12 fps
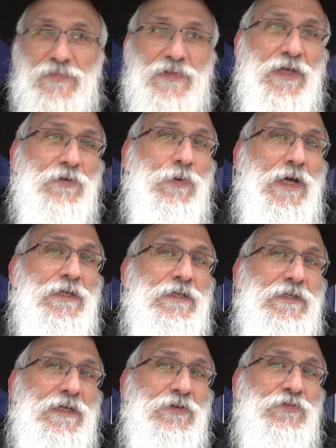They
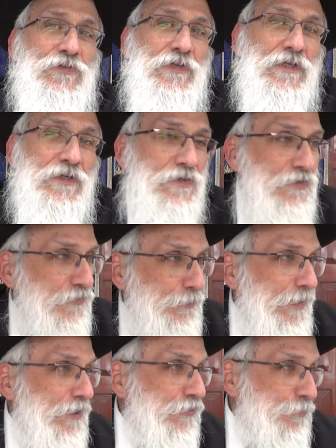wanted his
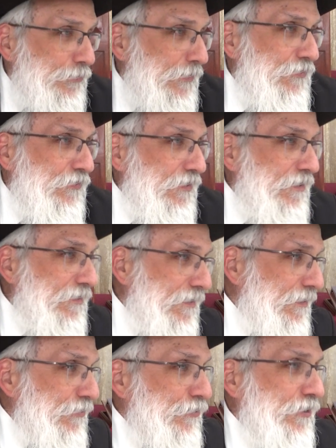speech printed in the
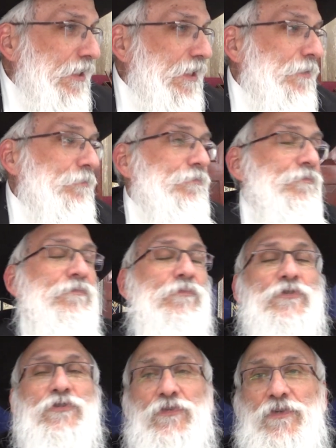Yiddish Haim,
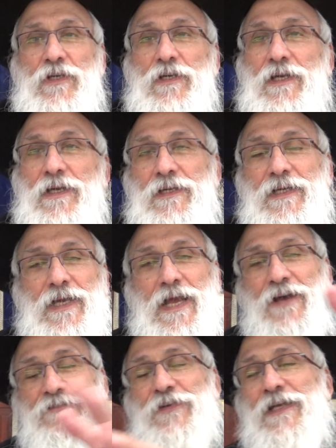which was a
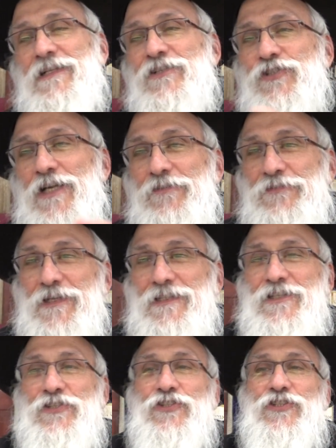half English, half
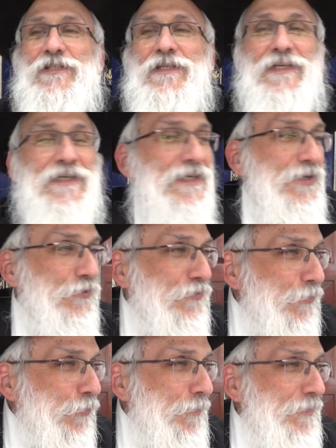Yiddish. It was
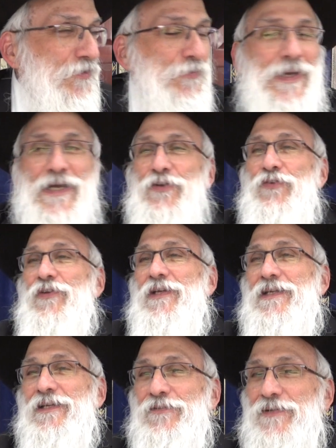a woman's
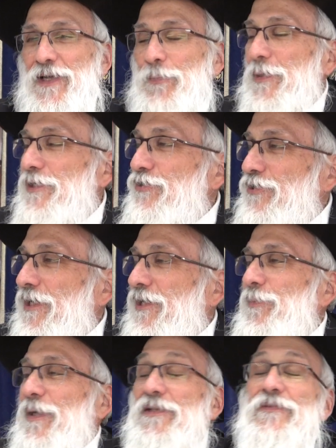magazine given up in the Sheikh
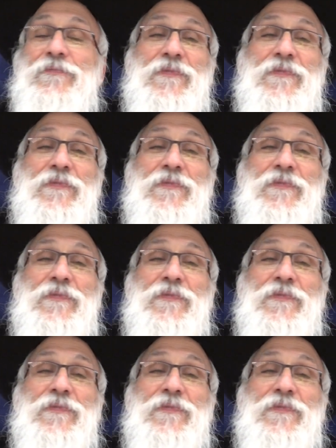Chabad.